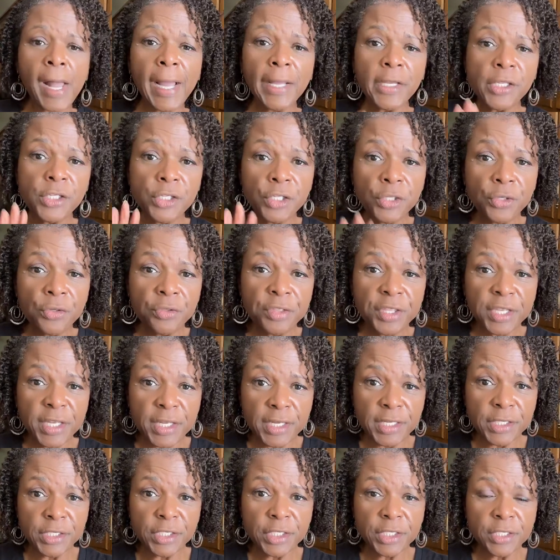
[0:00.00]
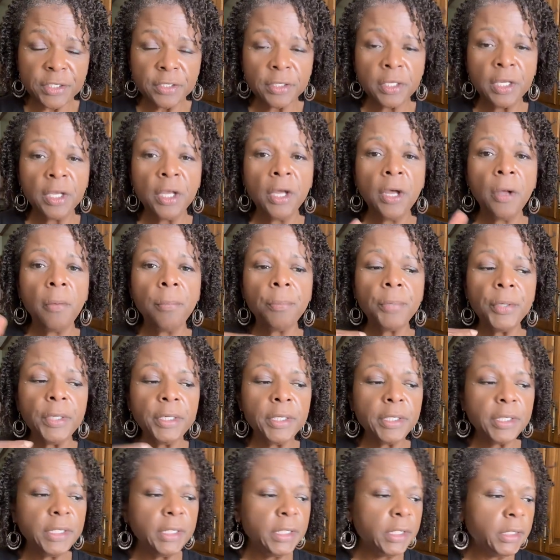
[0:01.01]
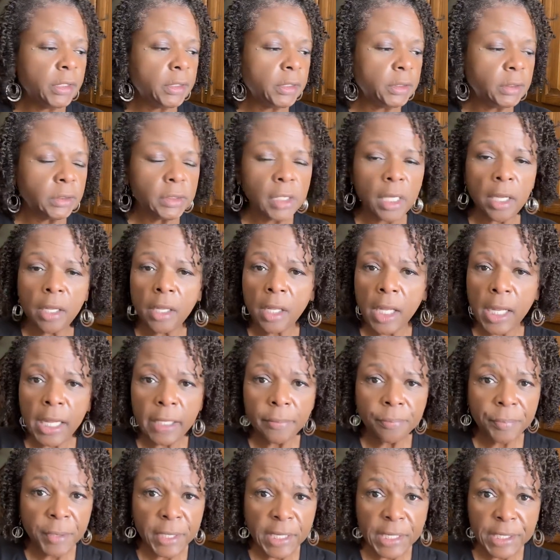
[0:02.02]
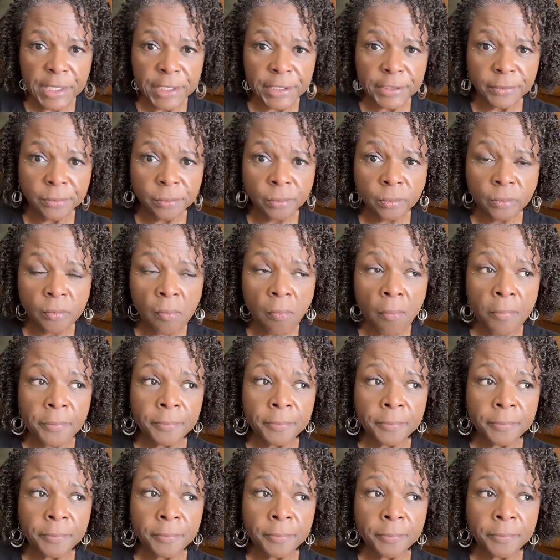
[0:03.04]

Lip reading: I can do this, put it in a hot pan,